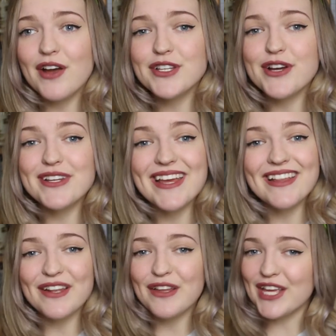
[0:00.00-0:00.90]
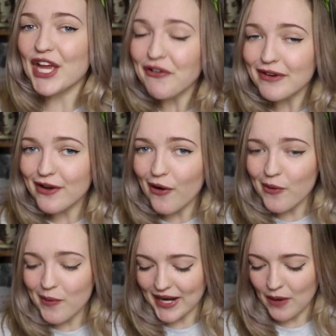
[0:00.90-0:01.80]
I got to go to England a year
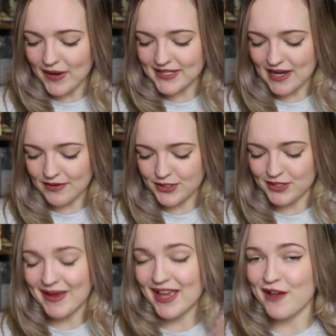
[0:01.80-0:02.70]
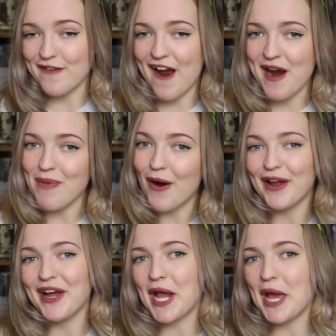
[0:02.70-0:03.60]
ago and I went down to the making of Harry Potter
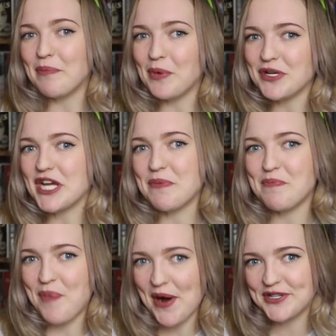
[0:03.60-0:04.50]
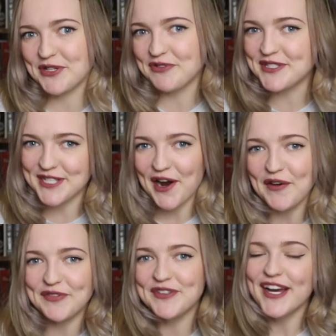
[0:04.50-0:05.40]
and I bought a bunch of
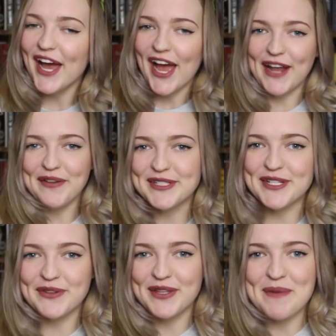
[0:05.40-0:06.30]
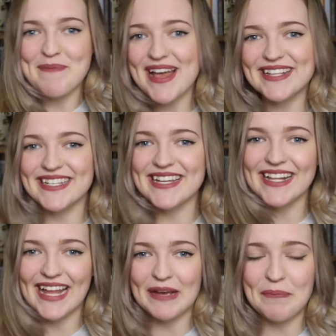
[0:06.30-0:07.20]
stuff and looked at all the amazing
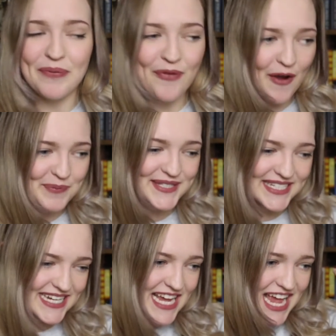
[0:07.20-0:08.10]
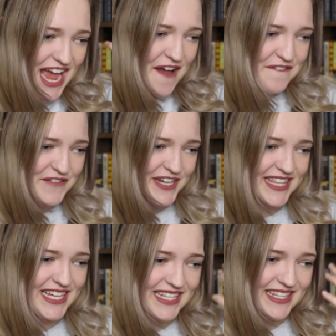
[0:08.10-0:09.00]
like props and
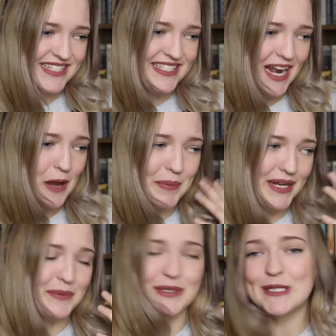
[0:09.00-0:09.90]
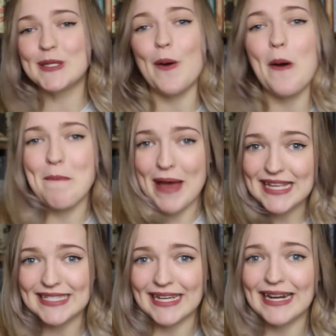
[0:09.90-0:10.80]
everything in the setup, and it was so
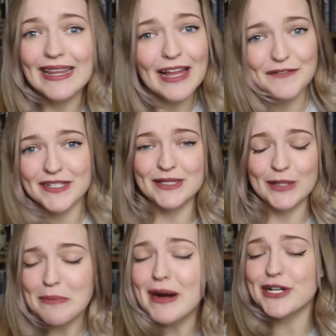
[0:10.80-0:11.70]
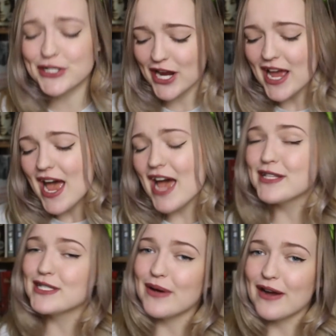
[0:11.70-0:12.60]
amazing and I loved it so much.
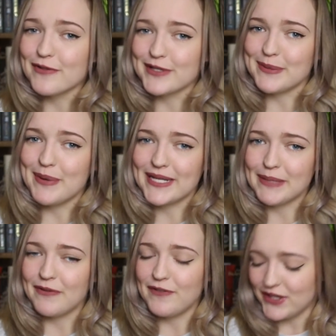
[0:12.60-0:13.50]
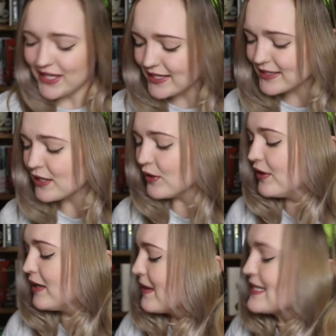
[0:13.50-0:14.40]
And so I obviously picked up a few things,
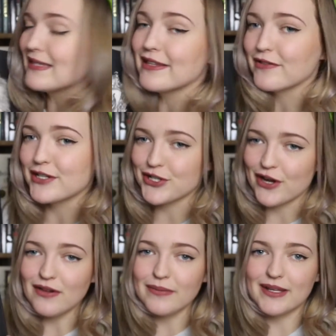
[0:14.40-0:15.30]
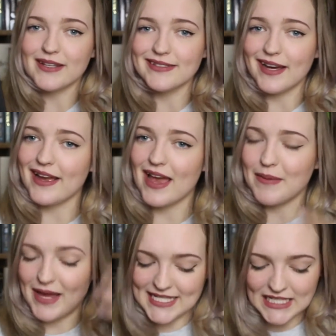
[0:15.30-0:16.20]
including my Slytherin journal, because I am
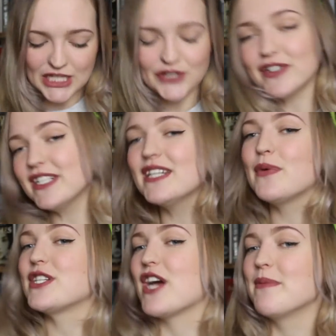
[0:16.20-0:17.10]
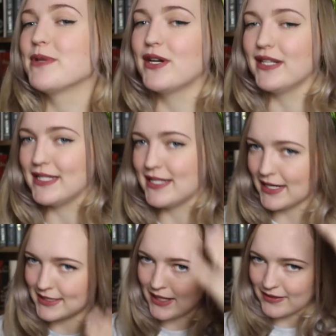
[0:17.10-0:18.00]
a Slytherin, which I am totally
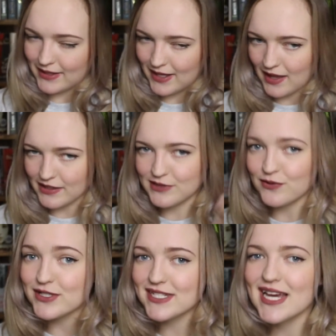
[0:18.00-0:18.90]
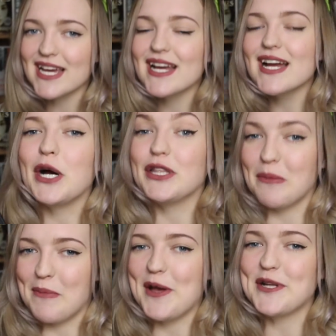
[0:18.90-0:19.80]
decked out in the colours for today. Got the
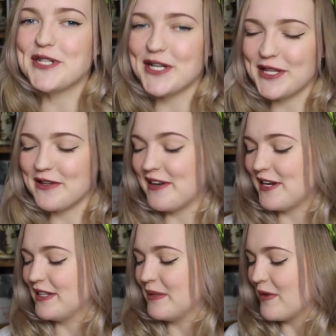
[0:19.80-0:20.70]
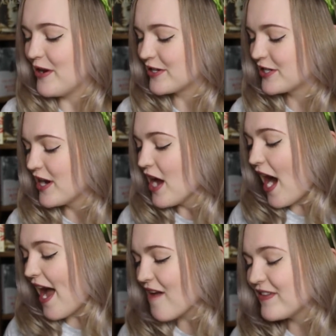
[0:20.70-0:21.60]
merch. I needed the merch.
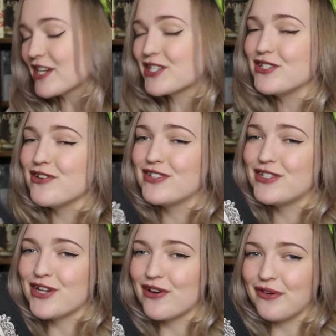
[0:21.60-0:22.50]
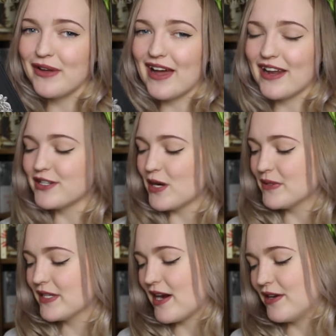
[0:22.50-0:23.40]
I haven't actually used this journal yet. I don't
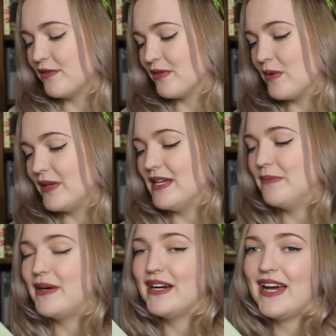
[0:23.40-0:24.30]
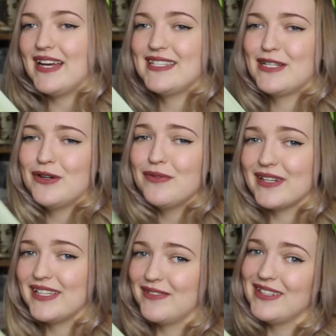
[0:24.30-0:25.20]
want to kind of ruin it, but I still
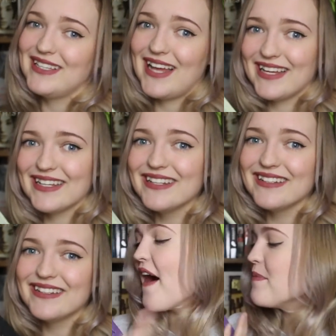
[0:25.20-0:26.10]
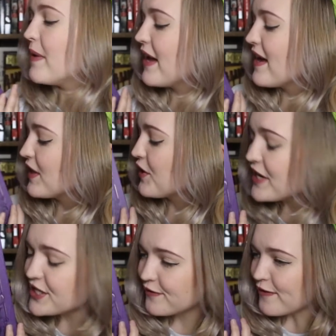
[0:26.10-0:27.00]
really, really like it. Harry Potter and the
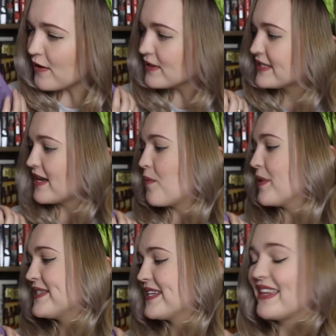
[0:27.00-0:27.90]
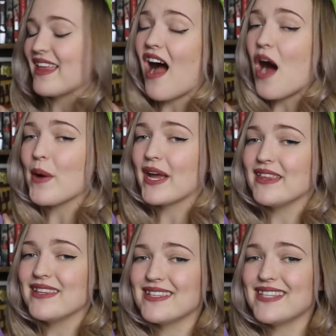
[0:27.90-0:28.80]
Creature Vault. So once again, the artwork
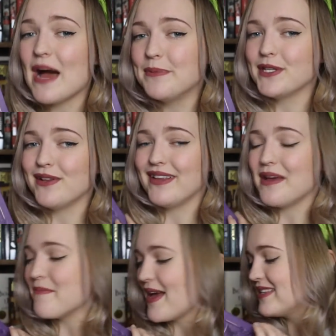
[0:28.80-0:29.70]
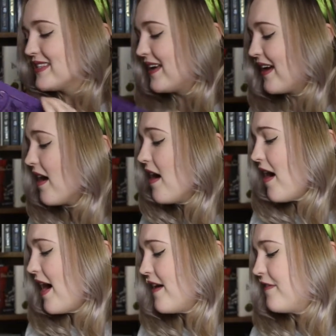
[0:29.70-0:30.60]
in this is absolutely amazing.
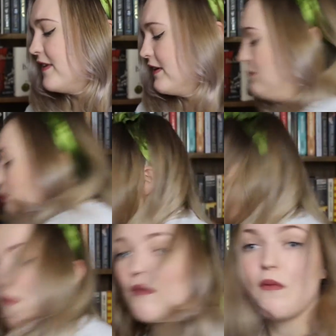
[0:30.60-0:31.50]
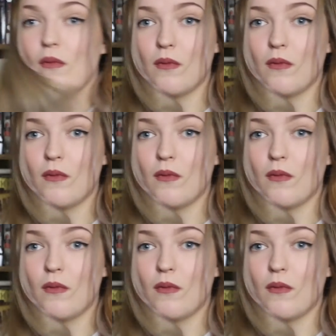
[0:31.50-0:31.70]
I have flipped. I